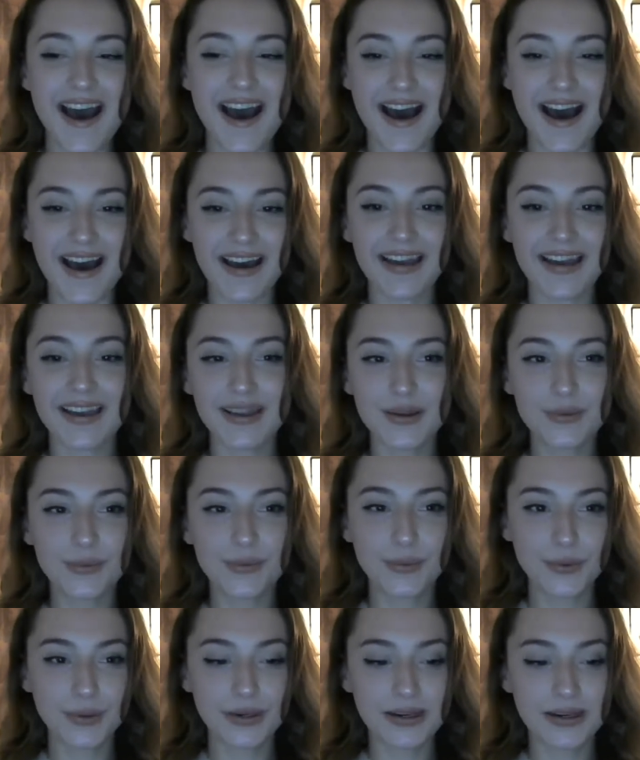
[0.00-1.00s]
I
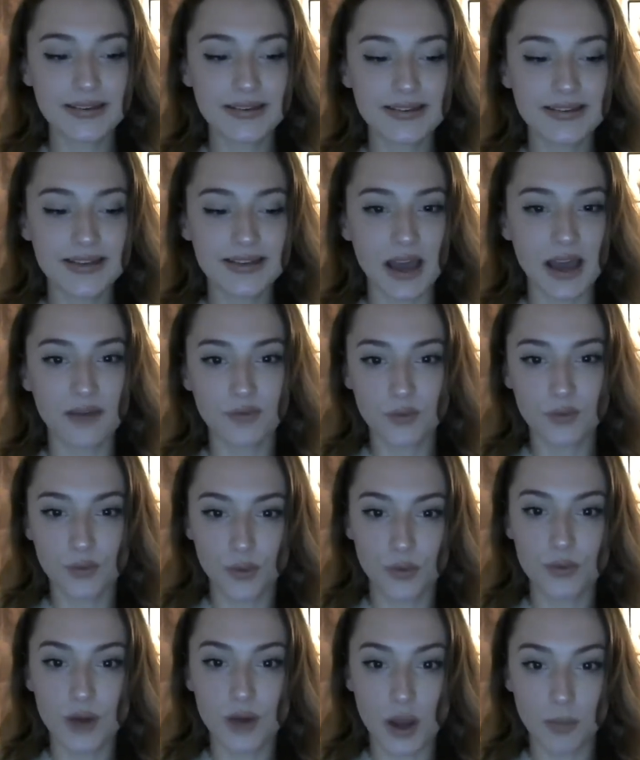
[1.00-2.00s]
wouldn't have
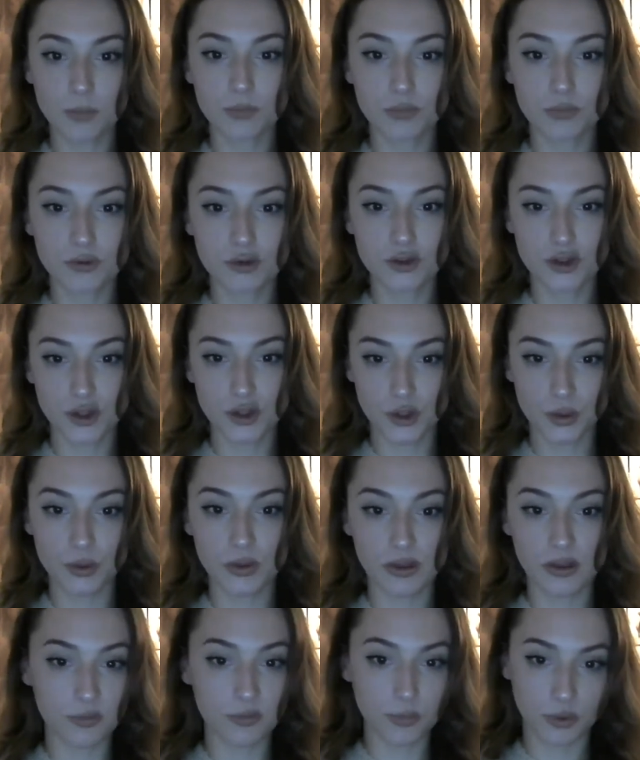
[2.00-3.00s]
grown up
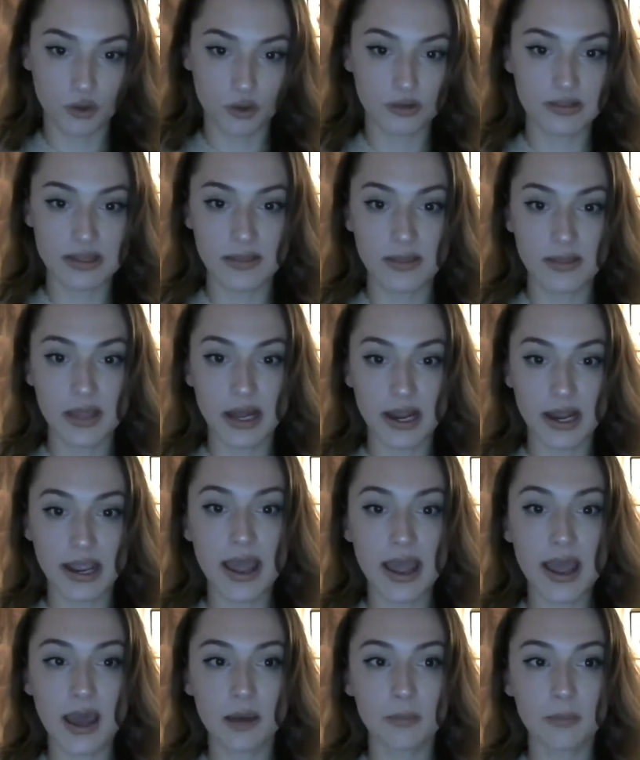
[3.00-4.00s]
to this person that I
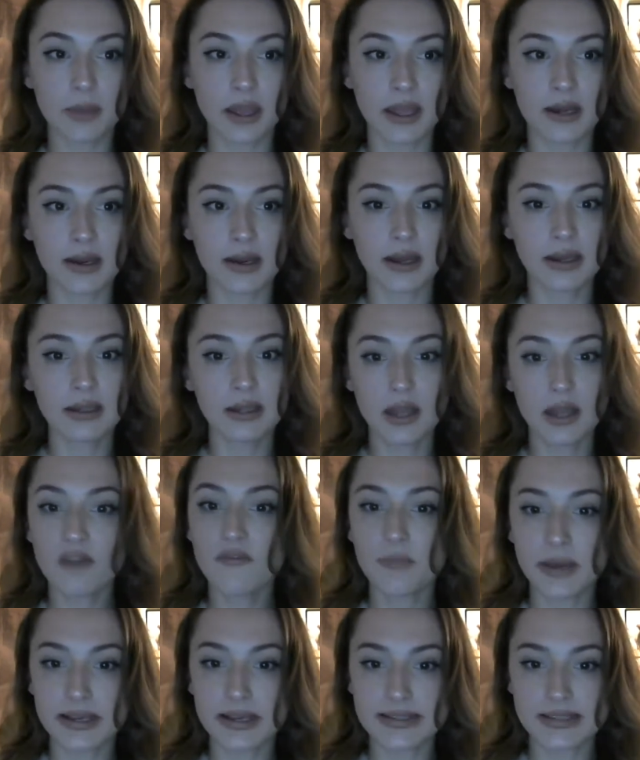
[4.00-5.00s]
am. And I
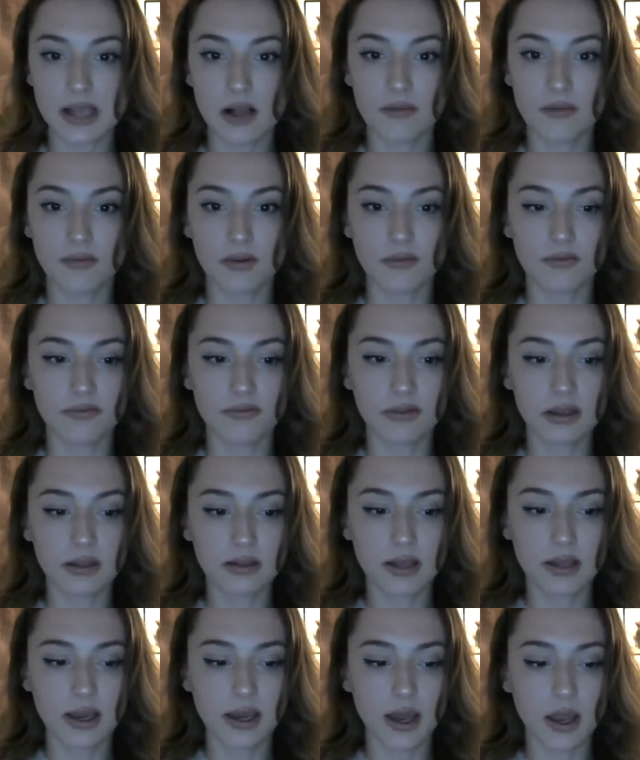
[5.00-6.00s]
love myself. I
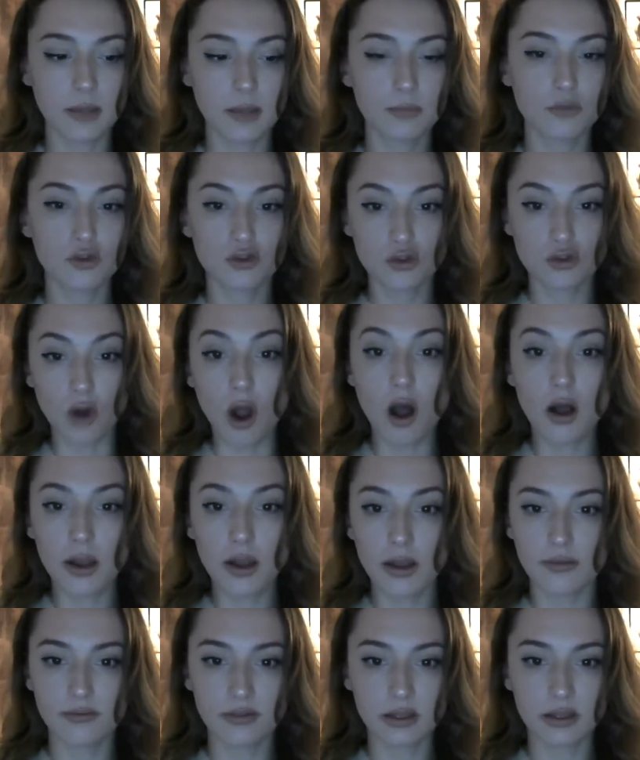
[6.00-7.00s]
feel like I'm
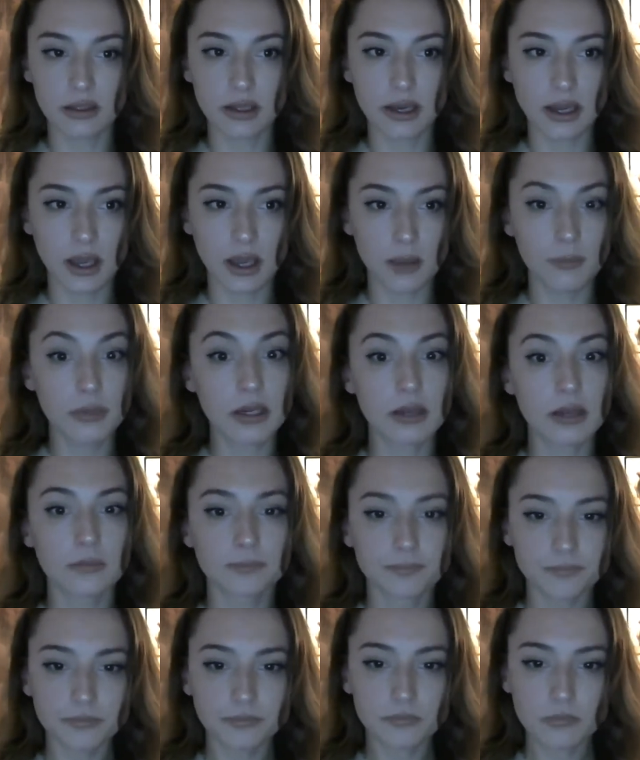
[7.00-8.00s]
strong. I feel like I'm
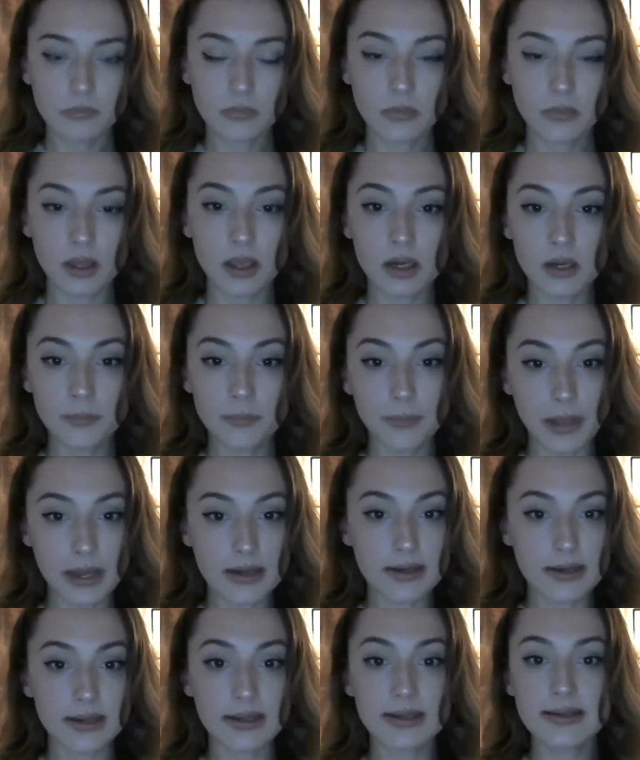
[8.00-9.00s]

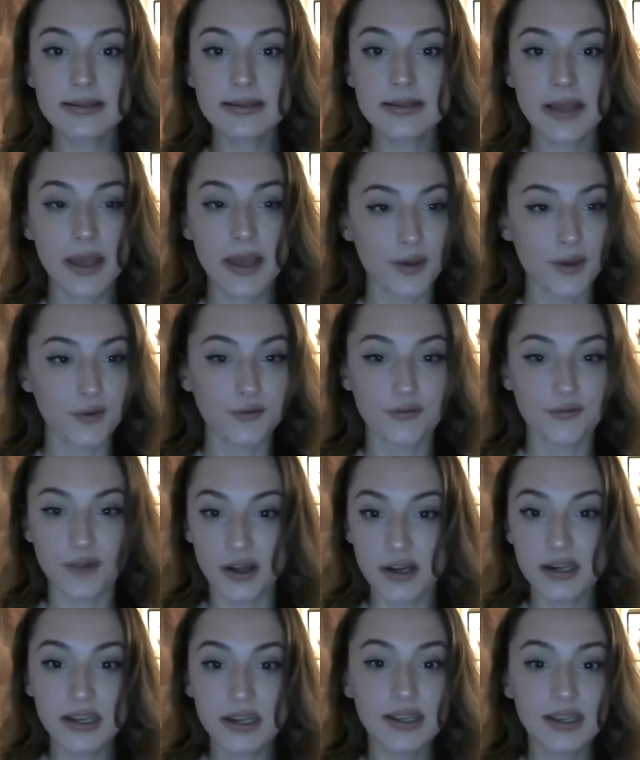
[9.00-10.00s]
independent,
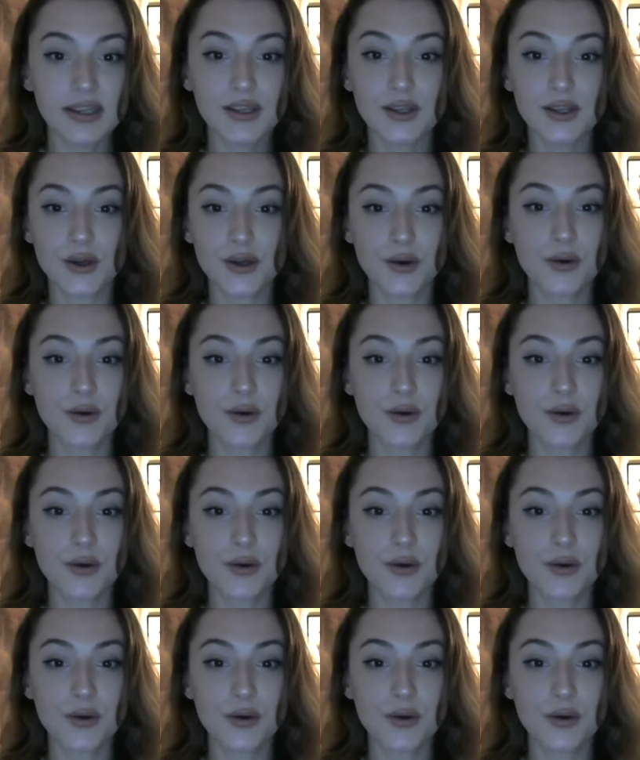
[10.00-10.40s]
funny.